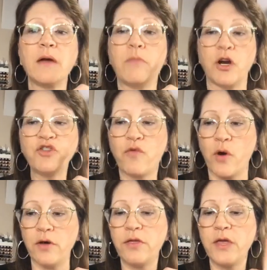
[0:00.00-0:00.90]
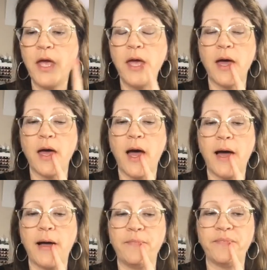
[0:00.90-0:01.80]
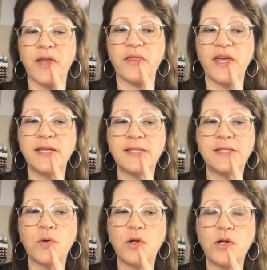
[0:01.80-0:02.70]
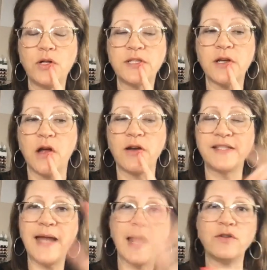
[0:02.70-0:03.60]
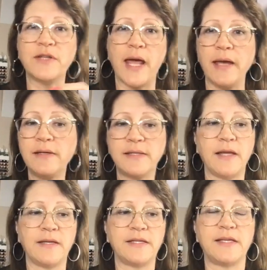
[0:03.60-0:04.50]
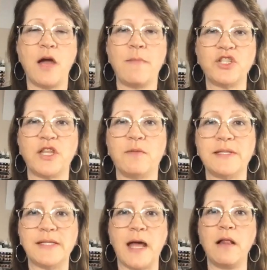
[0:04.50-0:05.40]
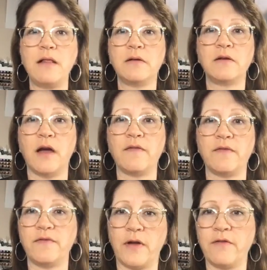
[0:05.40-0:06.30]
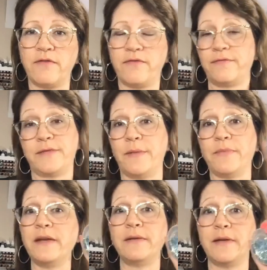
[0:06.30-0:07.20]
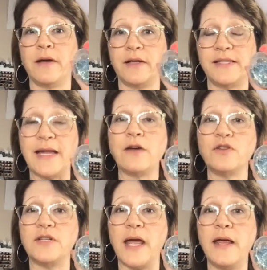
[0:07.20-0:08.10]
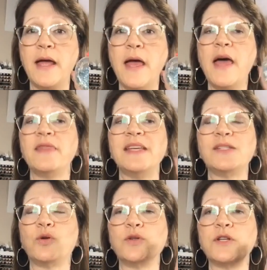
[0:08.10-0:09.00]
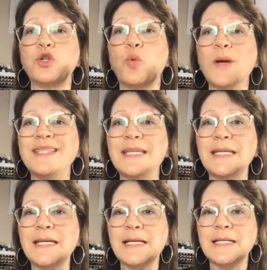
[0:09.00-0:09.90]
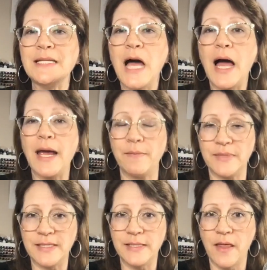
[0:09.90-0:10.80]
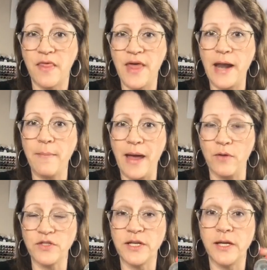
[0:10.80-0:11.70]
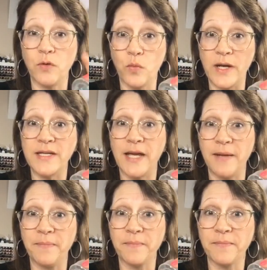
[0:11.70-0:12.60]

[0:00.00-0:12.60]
March 4th, um, they sold on a standard day, say this is how much they would sell of, of something on a standard day, they sold 20 times that amount in one day